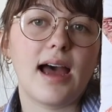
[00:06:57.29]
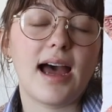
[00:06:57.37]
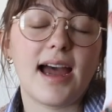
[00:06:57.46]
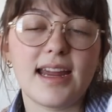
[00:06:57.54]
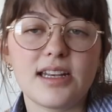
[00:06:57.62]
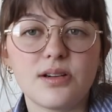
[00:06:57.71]

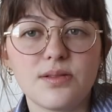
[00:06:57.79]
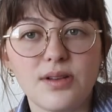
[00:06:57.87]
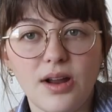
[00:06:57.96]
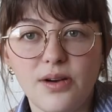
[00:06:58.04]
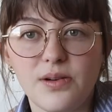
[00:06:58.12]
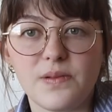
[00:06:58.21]
I don't
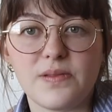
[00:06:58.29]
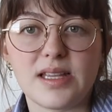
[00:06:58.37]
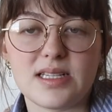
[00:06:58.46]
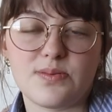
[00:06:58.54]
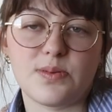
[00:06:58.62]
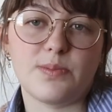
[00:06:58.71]
know if
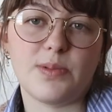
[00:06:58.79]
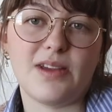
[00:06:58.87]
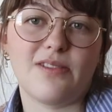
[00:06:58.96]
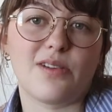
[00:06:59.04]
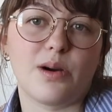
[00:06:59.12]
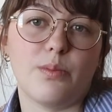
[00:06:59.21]
this would be
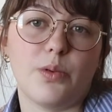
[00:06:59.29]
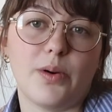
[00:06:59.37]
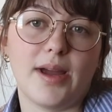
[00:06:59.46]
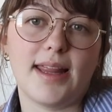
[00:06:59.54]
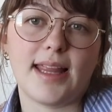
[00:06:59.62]
for a boy.